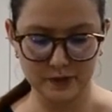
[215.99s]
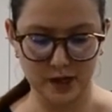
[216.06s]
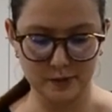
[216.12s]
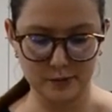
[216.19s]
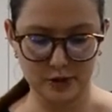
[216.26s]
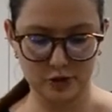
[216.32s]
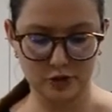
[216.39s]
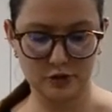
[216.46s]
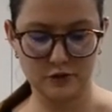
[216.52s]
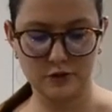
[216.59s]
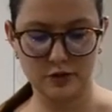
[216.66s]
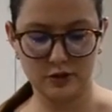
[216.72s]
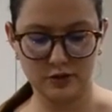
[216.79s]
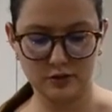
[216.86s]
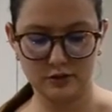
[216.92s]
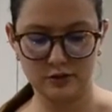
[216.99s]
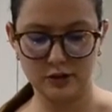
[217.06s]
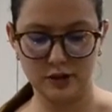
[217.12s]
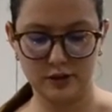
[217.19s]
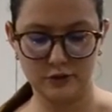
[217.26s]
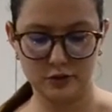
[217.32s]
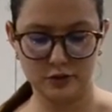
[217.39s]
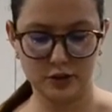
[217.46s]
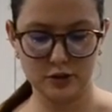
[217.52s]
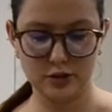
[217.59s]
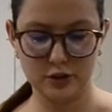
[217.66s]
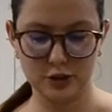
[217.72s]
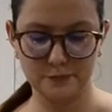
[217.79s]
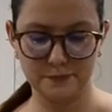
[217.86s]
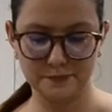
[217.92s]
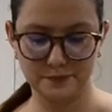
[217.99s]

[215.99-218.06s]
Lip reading: I'm not sure if y'all have noticed.